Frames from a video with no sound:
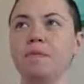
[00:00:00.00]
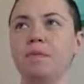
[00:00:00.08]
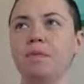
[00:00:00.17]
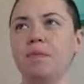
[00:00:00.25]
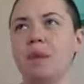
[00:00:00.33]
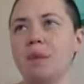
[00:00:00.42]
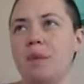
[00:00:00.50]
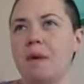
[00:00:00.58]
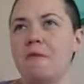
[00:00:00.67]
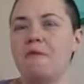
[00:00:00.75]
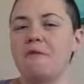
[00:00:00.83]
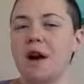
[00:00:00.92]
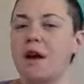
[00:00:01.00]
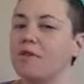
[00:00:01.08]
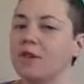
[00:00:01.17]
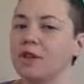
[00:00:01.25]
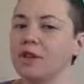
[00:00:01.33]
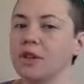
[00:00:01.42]
maybe about 5
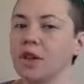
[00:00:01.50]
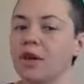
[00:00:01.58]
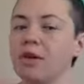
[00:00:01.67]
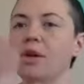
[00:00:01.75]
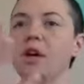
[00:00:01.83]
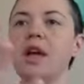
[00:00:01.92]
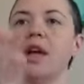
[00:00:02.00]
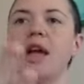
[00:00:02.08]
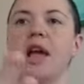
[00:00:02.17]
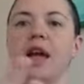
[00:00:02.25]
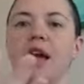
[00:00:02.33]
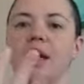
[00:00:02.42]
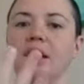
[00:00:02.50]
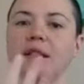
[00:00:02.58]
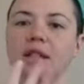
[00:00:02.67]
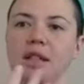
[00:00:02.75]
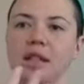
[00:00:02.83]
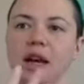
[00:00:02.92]
years ago, and
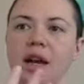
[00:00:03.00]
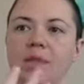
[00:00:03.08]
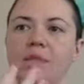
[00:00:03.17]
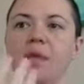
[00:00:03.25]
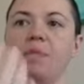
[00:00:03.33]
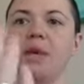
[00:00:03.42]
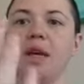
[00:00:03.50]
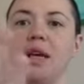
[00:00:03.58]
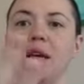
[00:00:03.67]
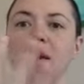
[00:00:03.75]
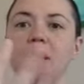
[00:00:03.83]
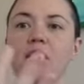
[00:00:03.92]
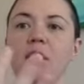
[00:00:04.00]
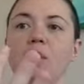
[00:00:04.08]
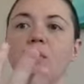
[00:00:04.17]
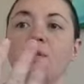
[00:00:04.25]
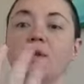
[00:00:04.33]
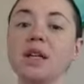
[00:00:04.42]
this time the being
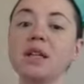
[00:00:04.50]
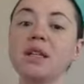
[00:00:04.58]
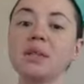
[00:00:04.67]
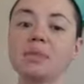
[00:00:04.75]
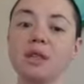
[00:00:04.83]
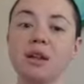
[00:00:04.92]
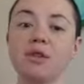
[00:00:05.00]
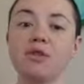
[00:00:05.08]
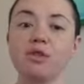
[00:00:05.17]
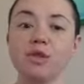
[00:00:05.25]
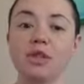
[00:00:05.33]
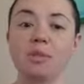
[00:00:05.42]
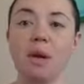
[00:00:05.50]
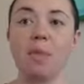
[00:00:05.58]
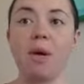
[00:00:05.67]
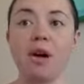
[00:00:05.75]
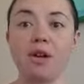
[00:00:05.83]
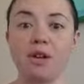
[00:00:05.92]
presented themselves first as my
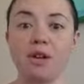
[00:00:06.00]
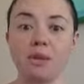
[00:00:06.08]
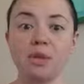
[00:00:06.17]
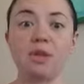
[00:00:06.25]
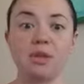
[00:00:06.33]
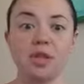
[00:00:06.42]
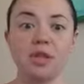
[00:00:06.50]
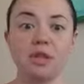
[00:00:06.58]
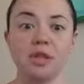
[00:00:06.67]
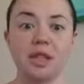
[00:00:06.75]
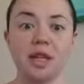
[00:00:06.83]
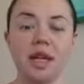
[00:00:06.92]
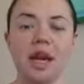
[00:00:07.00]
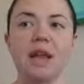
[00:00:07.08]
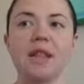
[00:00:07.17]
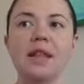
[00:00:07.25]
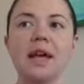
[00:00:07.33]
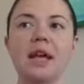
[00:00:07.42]
partner, which was interesting,
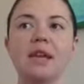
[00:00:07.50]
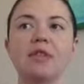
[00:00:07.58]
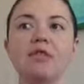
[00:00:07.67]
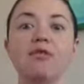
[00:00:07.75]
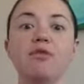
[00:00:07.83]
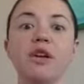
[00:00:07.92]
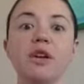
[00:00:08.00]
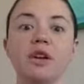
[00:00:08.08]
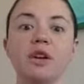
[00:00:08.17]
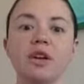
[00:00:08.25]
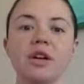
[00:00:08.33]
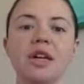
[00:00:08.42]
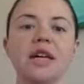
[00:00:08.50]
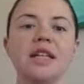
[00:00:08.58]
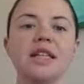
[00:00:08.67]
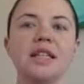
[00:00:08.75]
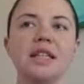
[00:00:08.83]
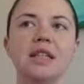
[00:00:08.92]
and then the fear
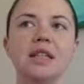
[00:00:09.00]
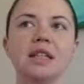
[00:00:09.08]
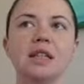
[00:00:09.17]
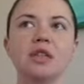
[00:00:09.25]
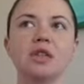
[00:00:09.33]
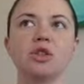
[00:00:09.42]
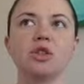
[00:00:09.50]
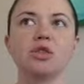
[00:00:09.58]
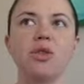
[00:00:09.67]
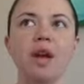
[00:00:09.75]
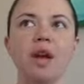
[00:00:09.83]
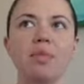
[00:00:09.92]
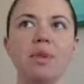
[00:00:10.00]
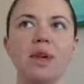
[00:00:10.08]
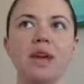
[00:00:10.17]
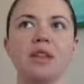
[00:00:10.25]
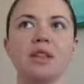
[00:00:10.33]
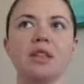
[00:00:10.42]
didn't strike me
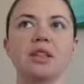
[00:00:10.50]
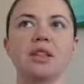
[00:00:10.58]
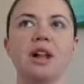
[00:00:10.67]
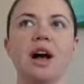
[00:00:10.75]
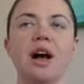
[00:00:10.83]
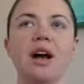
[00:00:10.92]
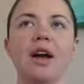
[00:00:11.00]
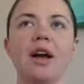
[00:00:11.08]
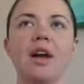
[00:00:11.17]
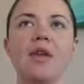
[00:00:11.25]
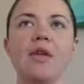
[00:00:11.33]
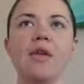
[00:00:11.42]
until I